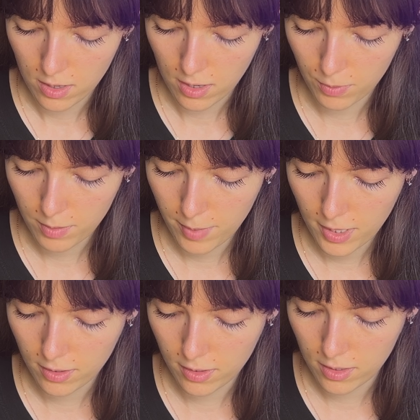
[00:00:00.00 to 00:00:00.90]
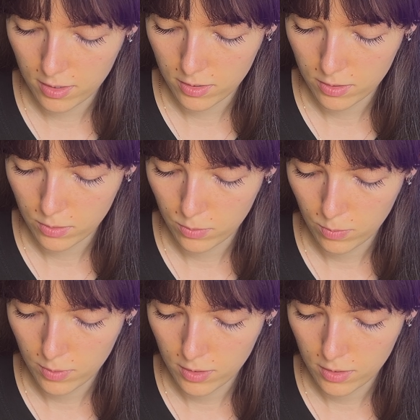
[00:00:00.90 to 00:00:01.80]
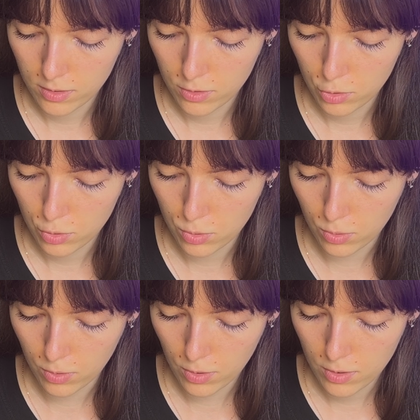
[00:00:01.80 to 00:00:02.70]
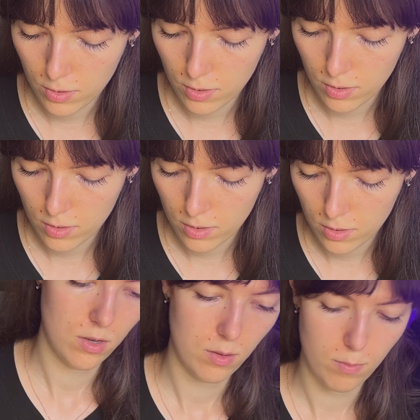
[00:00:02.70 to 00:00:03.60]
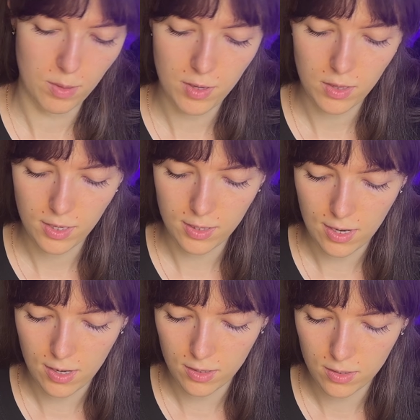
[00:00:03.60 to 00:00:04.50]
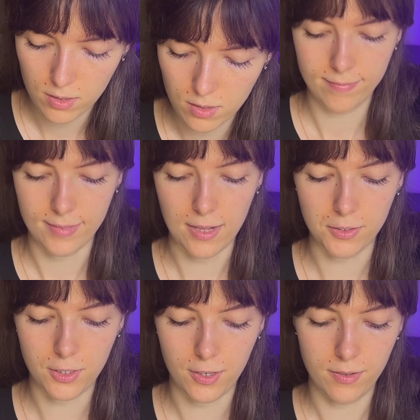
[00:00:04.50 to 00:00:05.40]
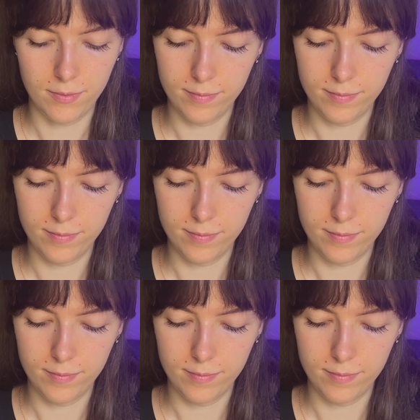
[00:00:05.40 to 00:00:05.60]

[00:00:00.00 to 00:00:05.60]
I want to make this one shorter, maybe like that. That looks good.